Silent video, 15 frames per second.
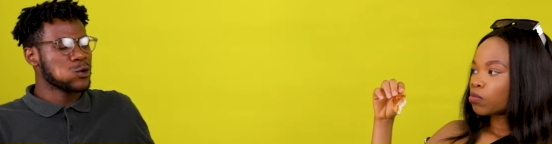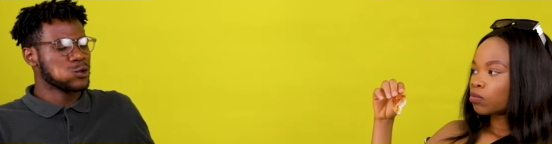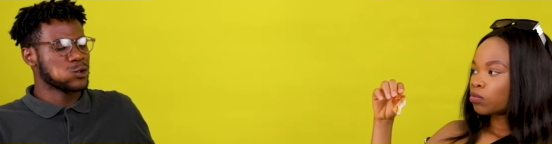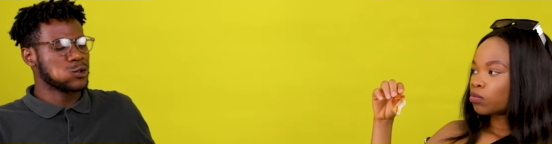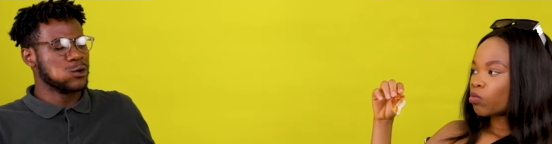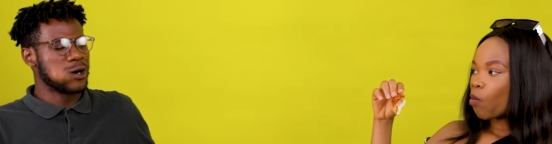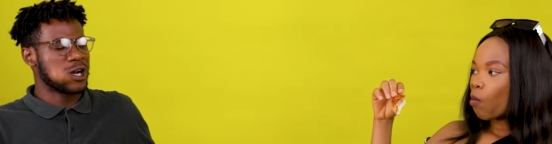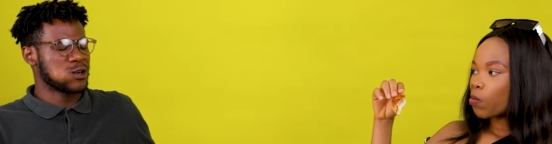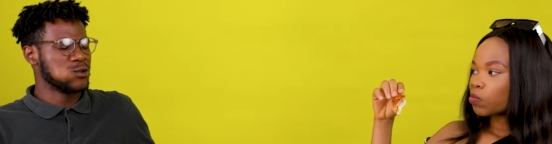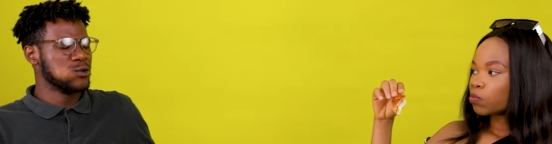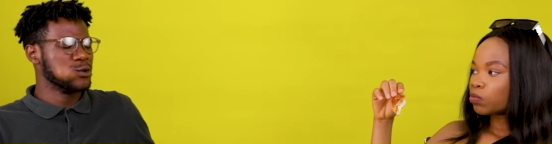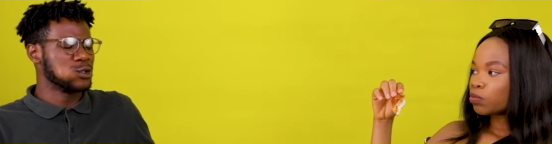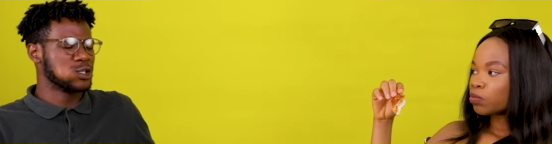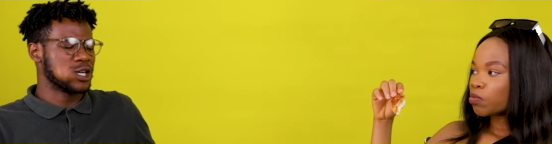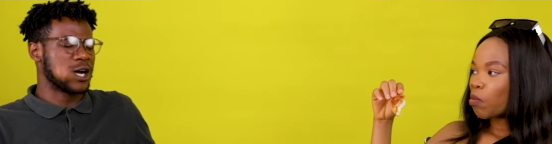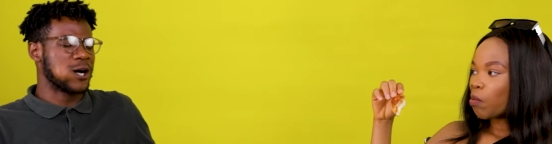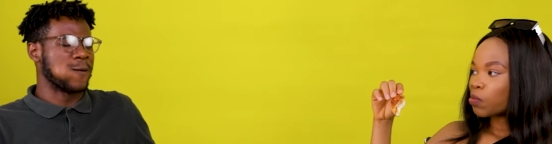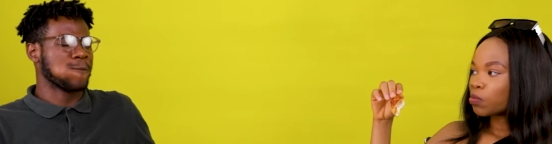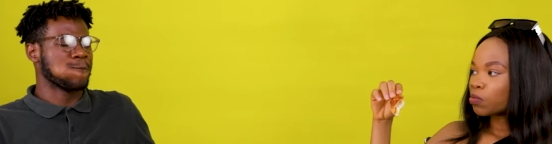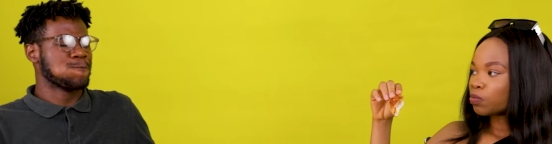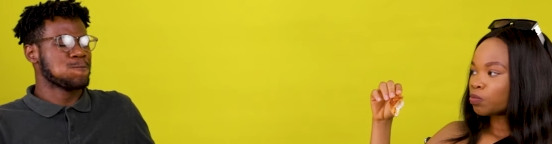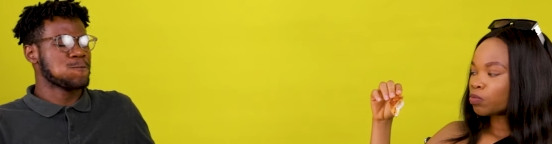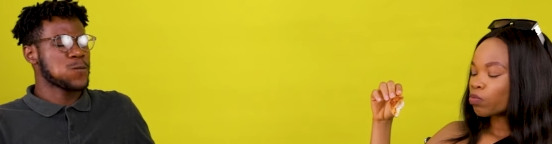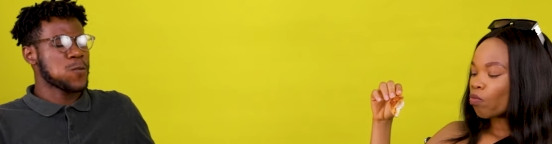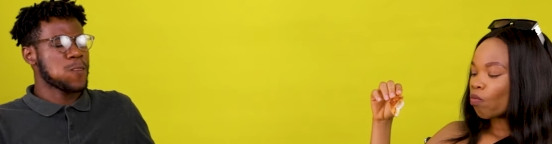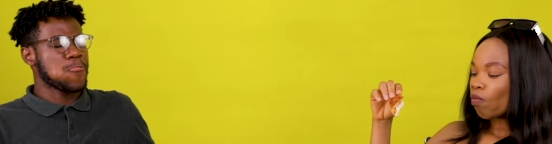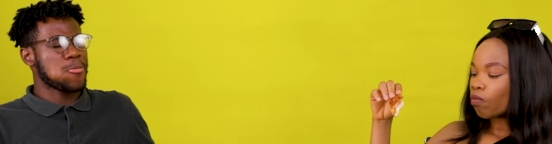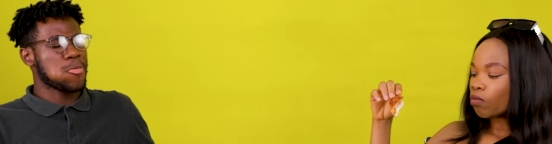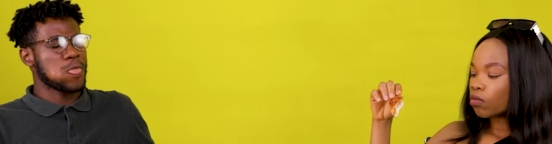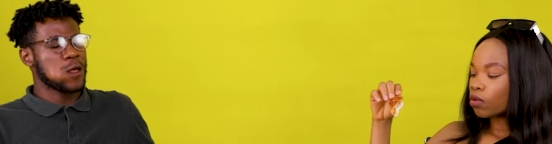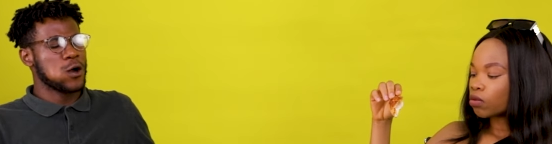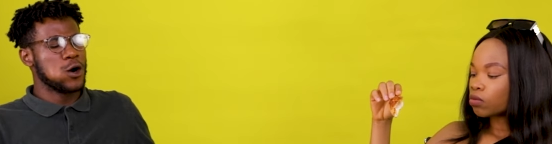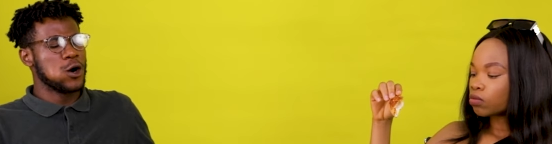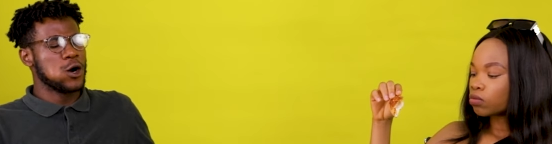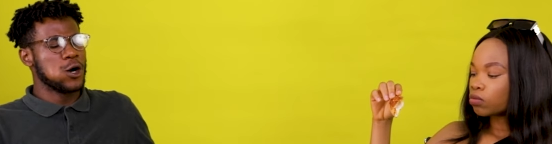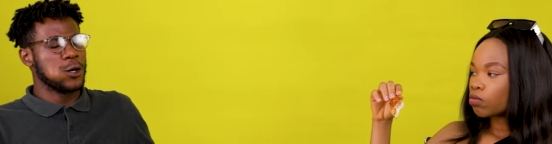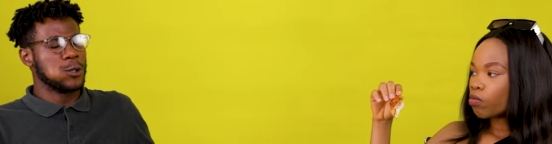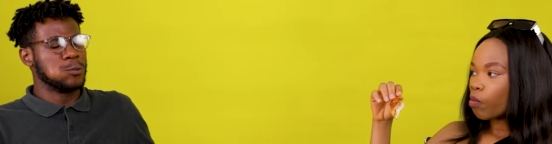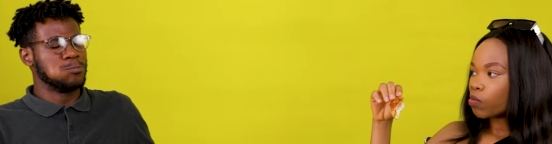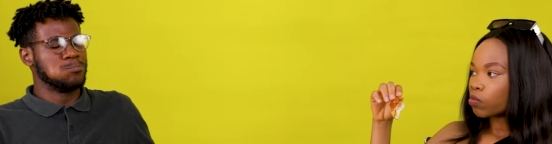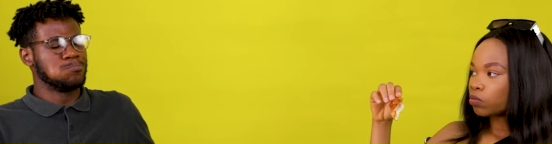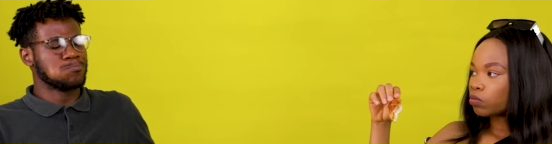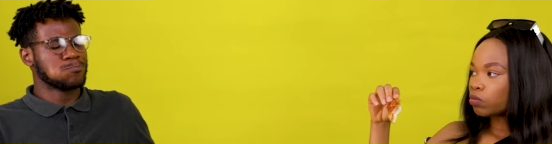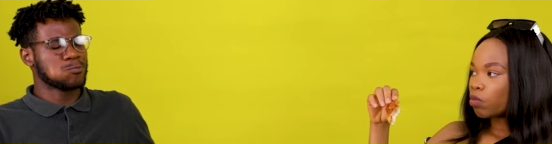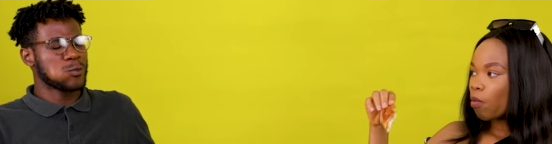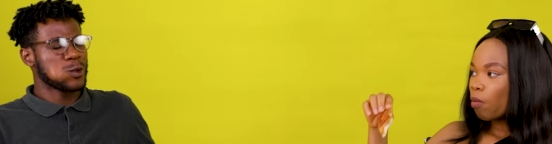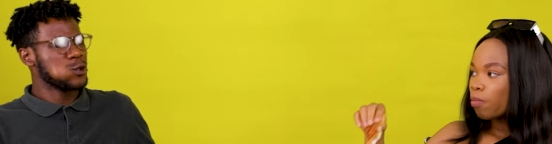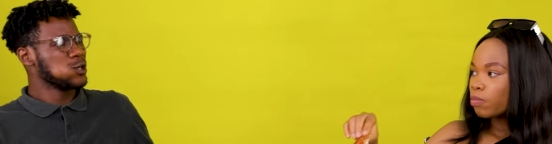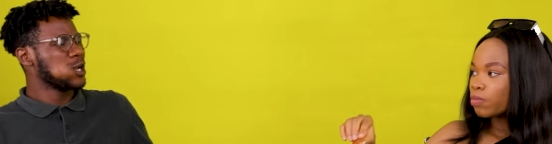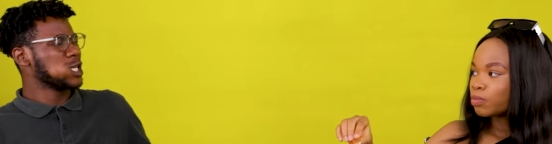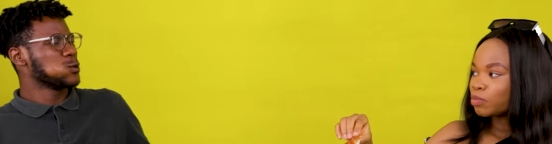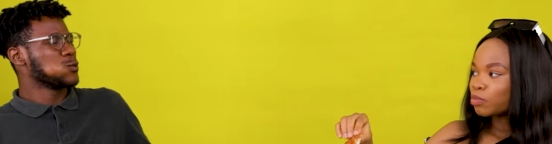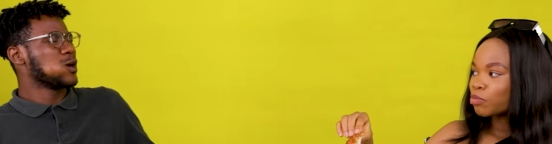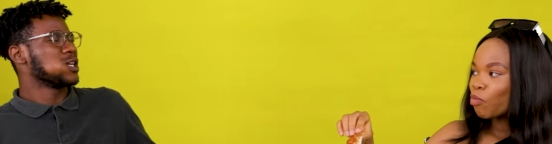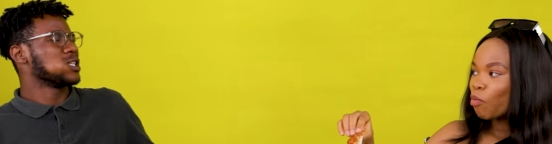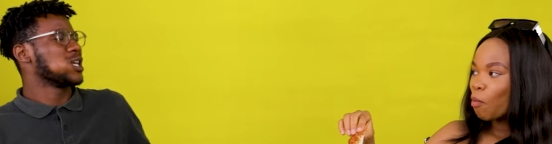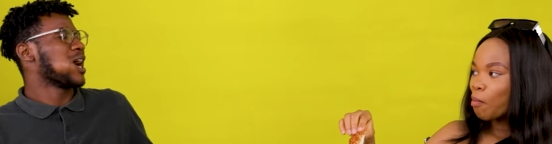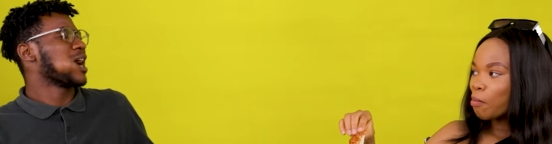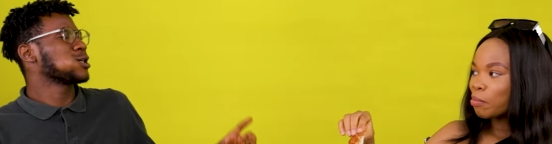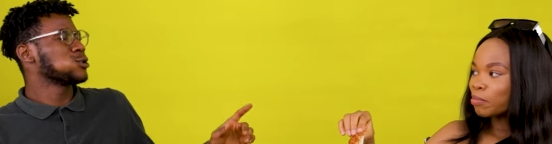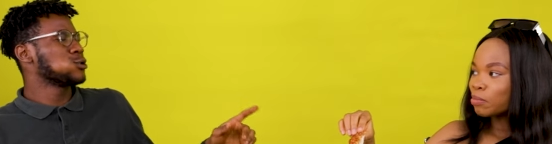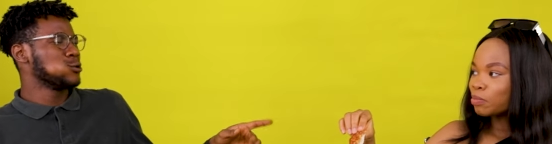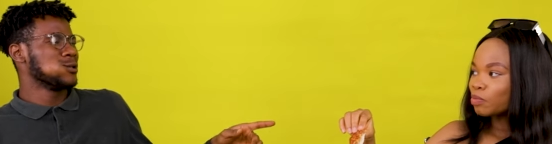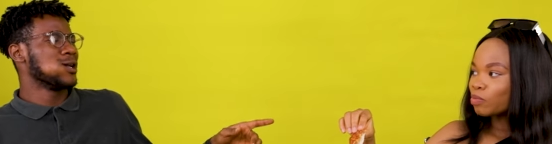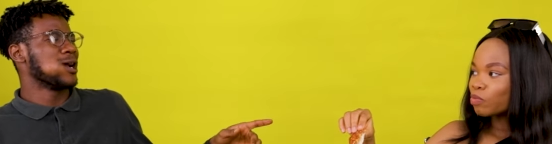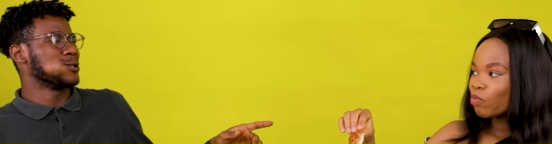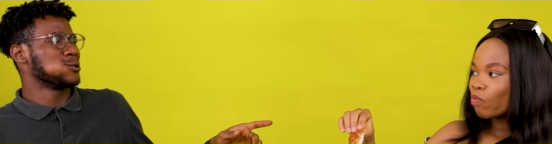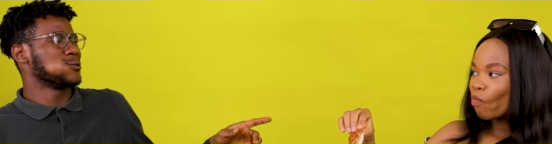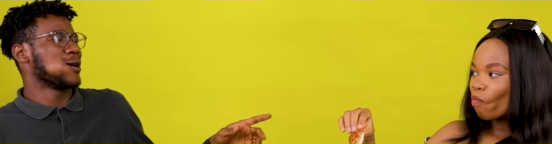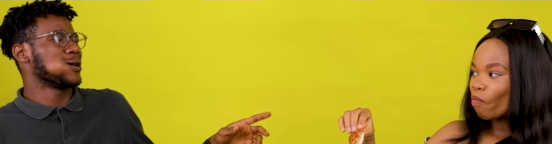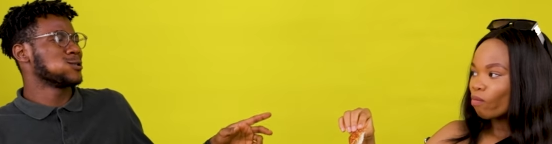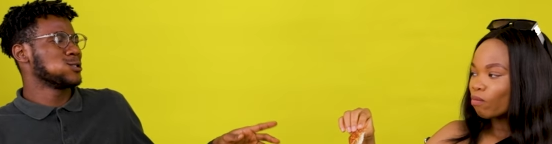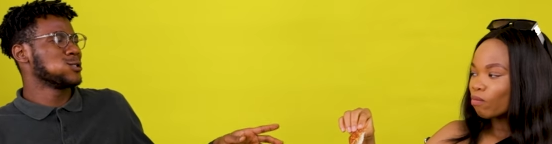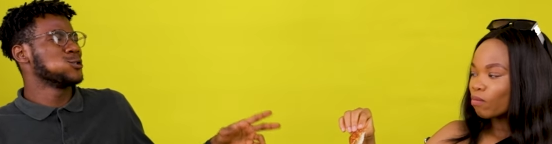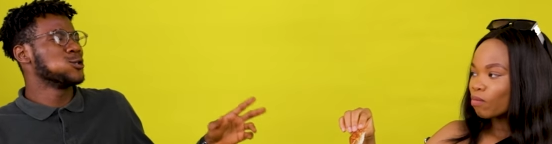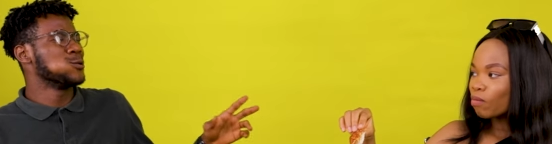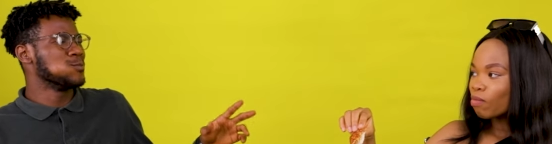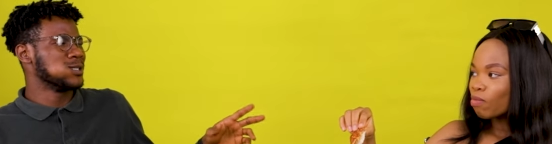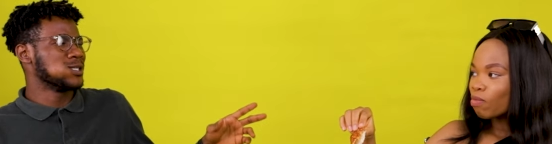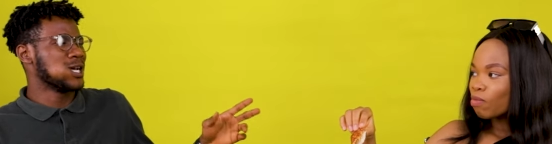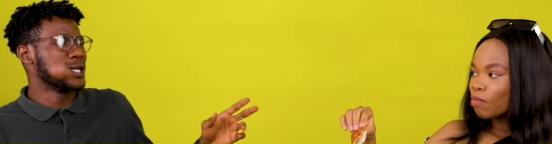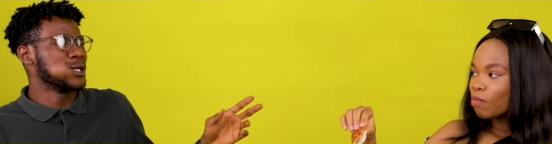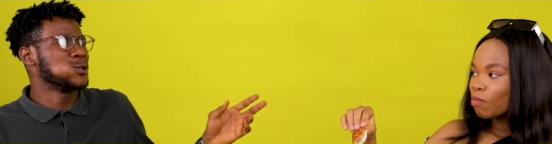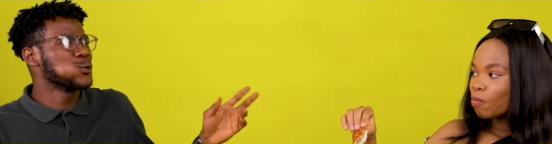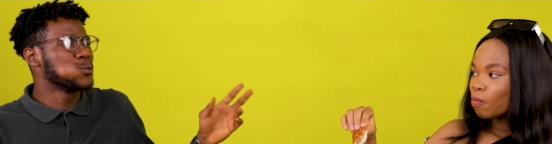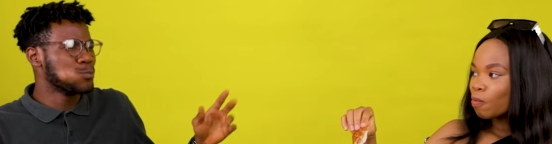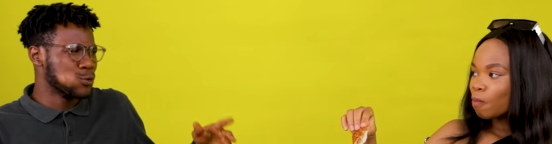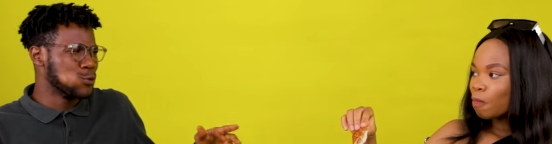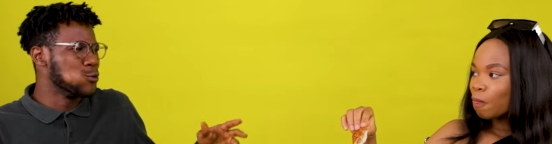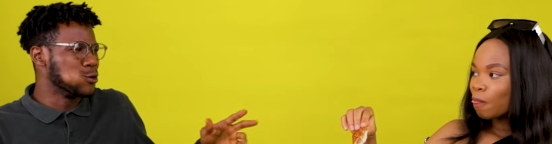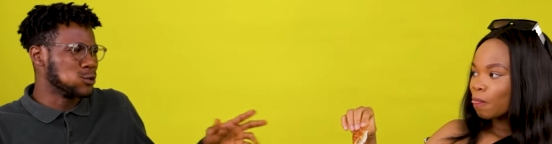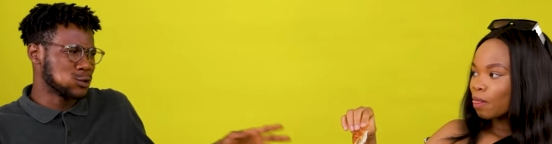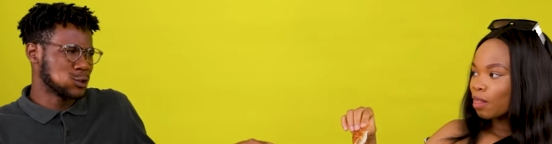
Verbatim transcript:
Speaker 1: So I don't know, Sha. Um, you guys were, they asked you guys to actually jump inside a pool or